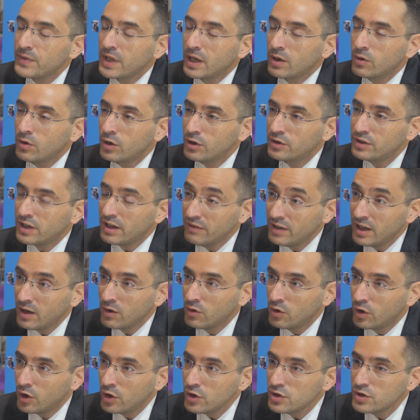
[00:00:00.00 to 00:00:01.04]
World Travel
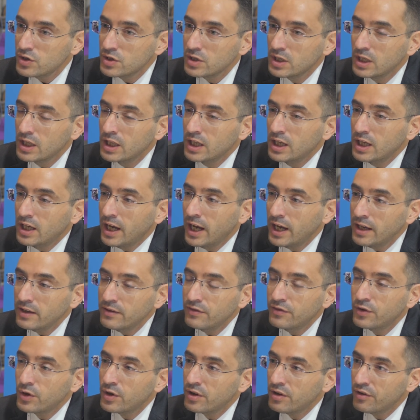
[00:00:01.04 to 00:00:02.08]
Awards. And
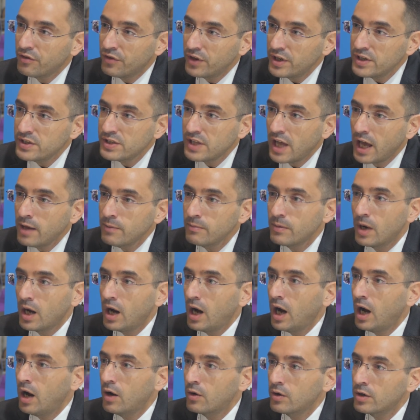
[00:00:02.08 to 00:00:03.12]
for the first time,
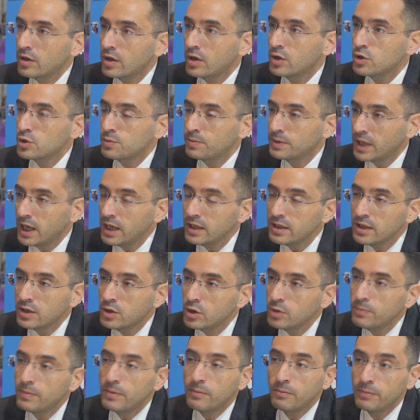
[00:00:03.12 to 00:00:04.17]
our hospitality
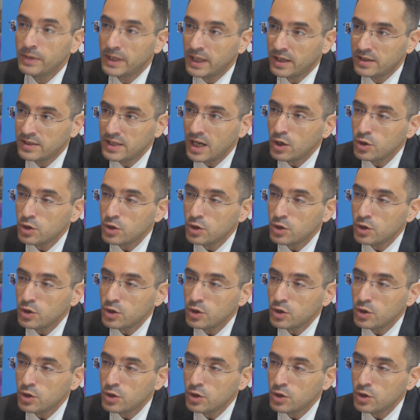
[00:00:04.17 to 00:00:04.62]
group, Metaxa